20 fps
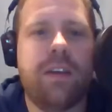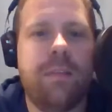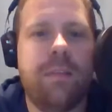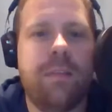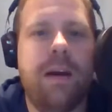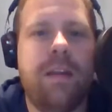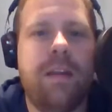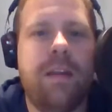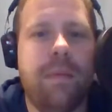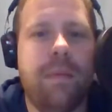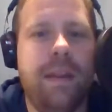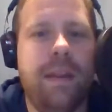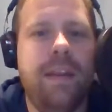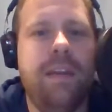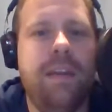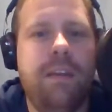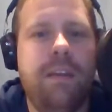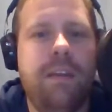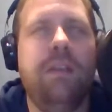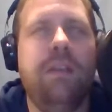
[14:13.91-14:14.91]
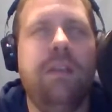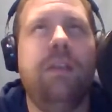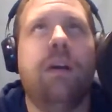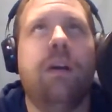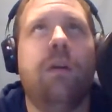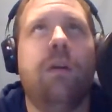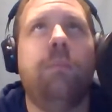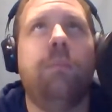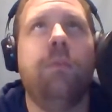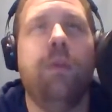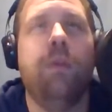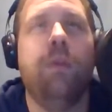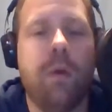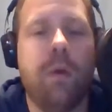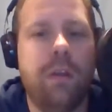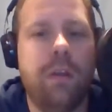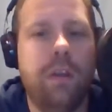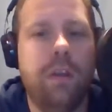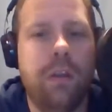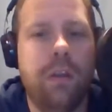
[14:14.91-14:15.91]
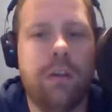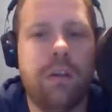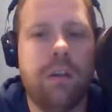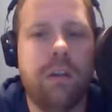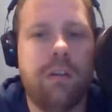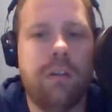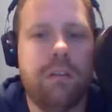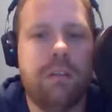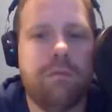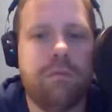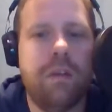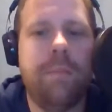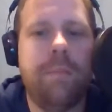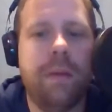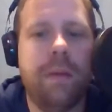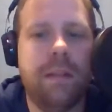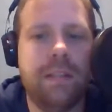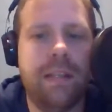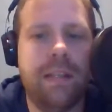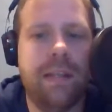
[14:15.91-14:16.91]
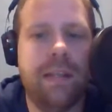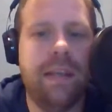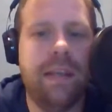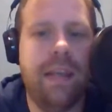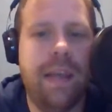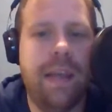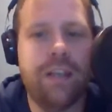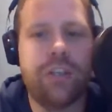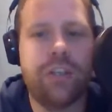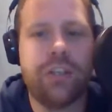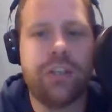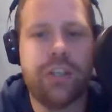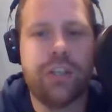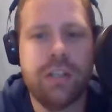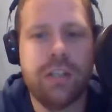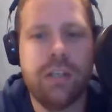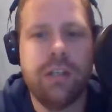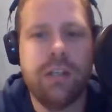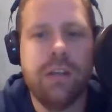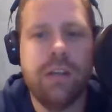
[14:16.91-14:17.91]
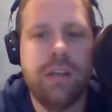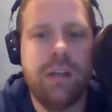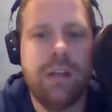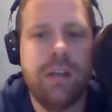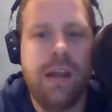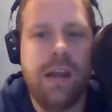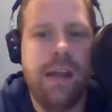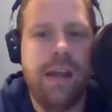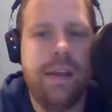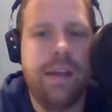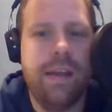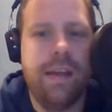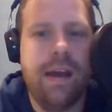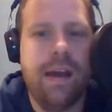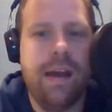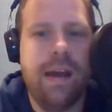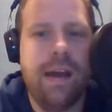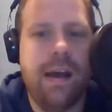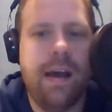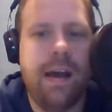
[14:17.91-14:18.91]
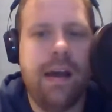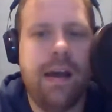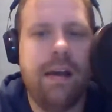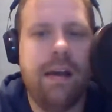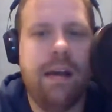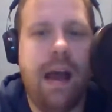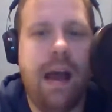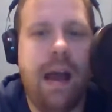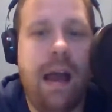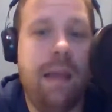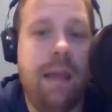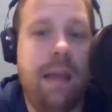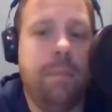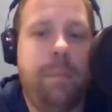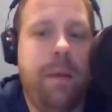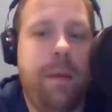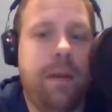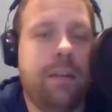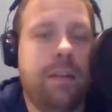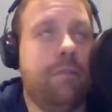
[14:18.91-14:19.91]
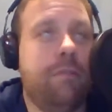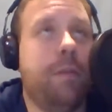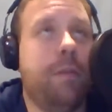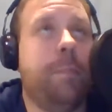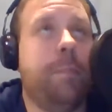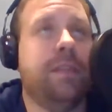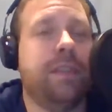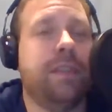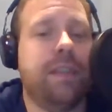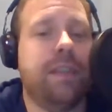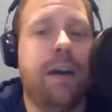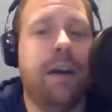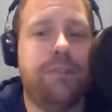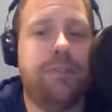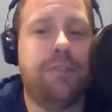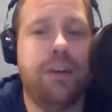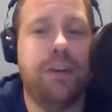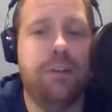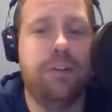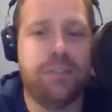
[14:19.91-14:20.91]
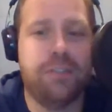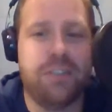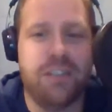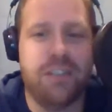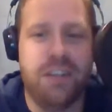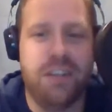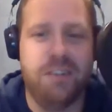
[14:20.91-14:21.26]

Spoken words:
amount of money. You're rebuilding-ish. And I am apparently rebuilding now too. So